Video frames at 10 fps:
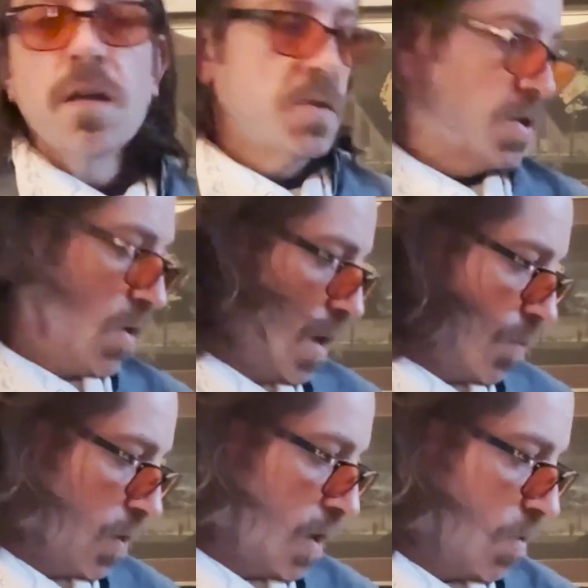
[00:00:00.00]
So I am
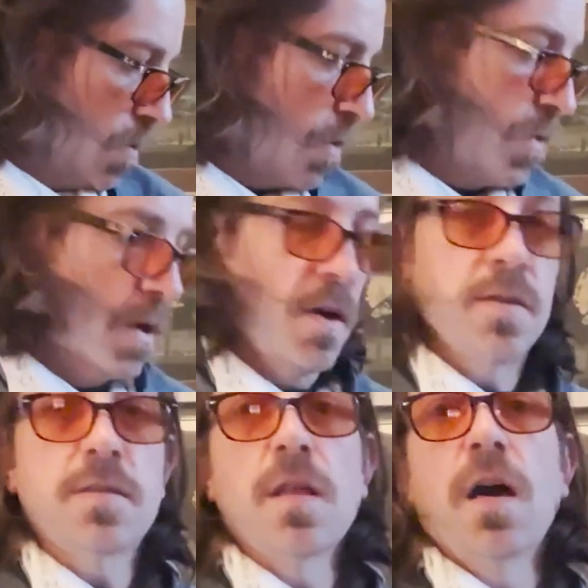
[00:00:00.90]
playing with
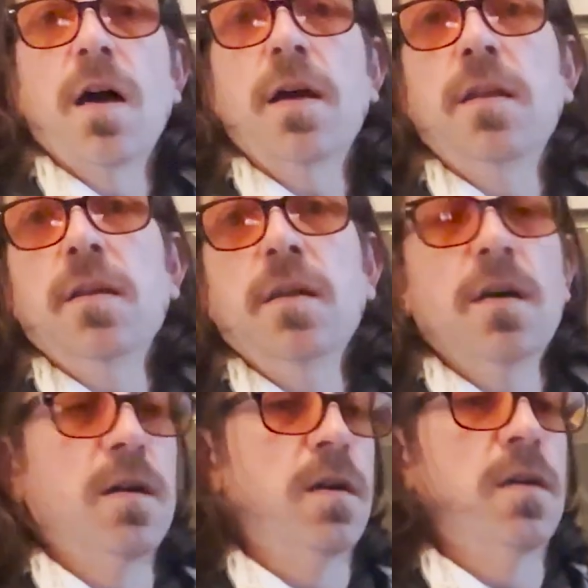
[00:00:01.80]
slide.
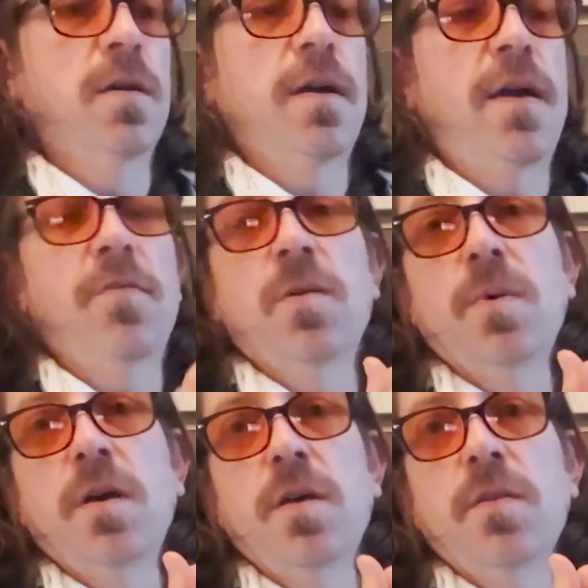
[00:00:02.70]
I have it
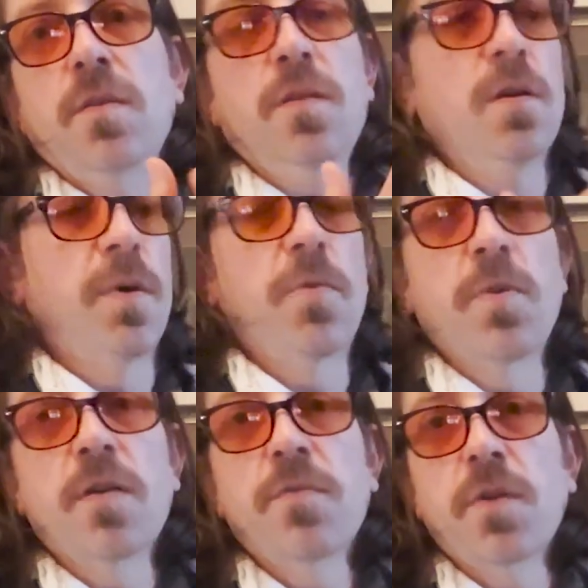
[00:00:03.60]
on my
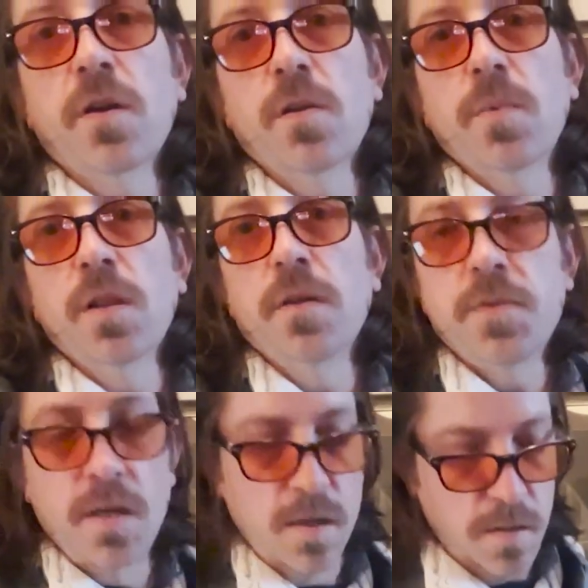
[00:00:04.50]
ring finger on my left
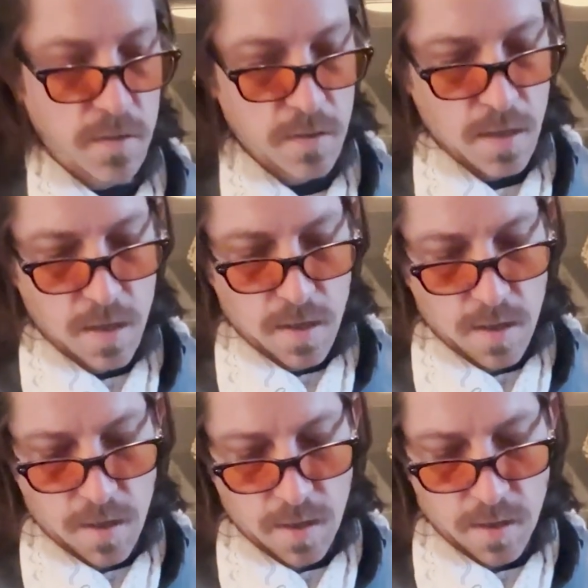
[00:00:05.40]
hand,
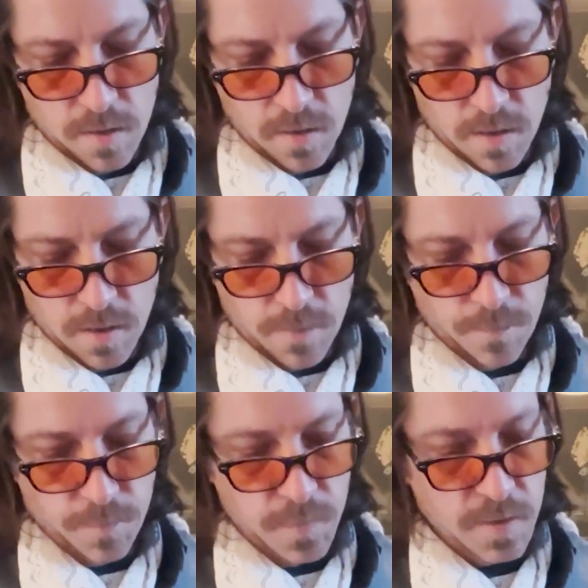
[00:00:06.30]
and
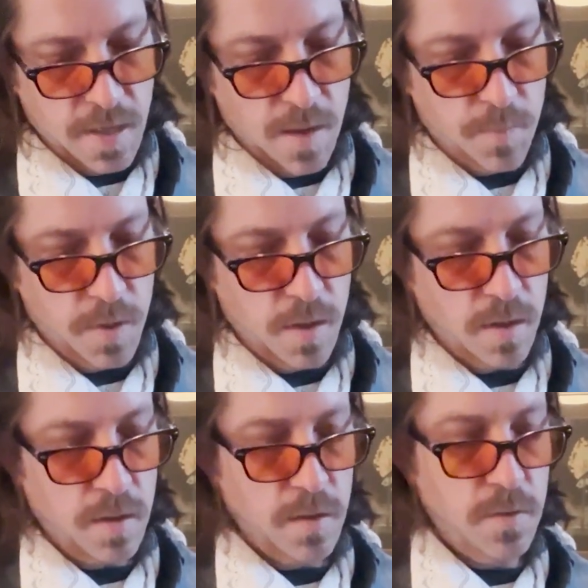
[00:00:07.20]

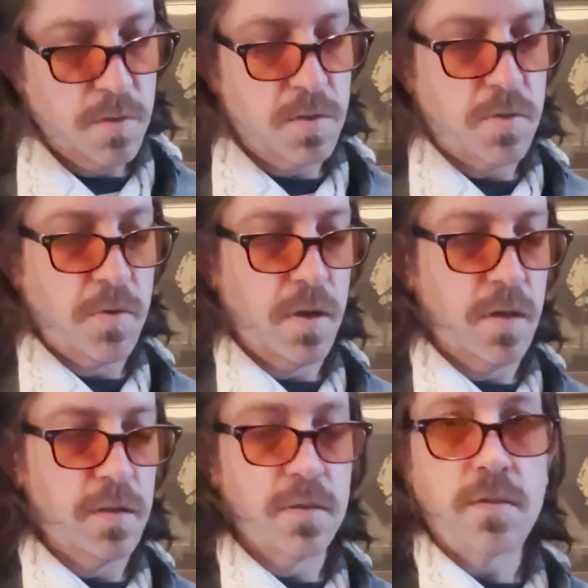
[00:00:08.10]
damping the
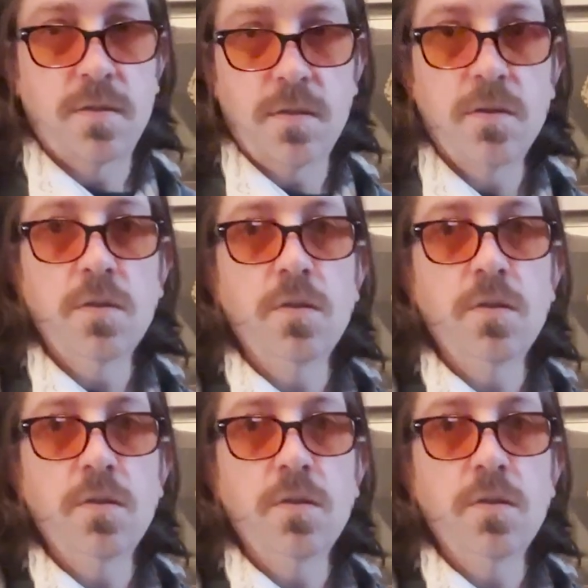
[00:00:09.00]
strings